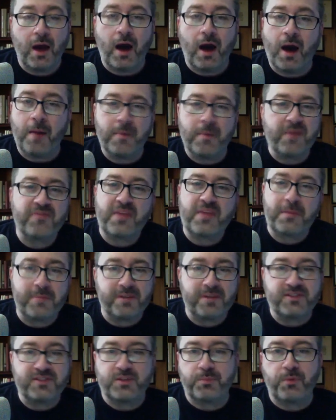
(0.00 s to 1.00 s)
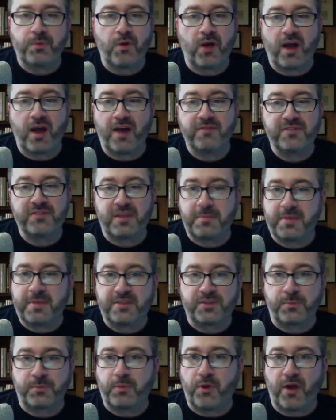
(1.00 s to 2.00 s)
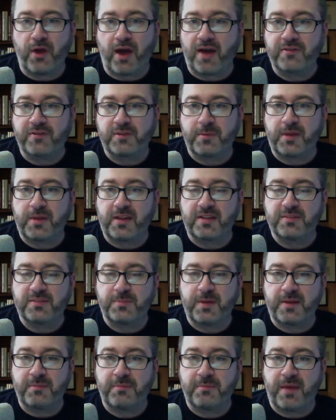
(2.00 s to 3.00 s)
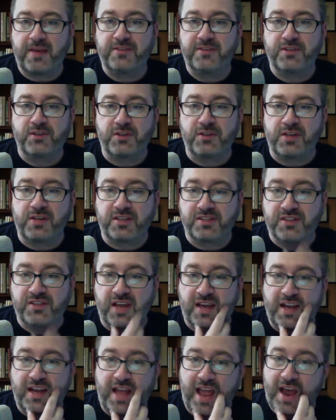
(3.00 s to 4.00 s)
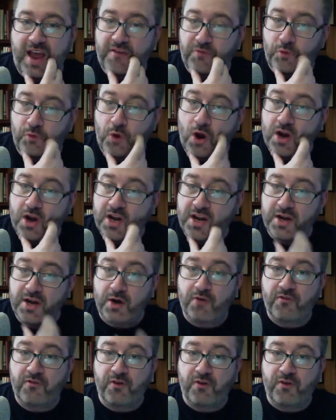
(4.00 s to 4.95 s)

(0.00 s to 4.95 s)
If they miss the playoffs, they miss the playoffs. I mean, it's been basically a second half run here for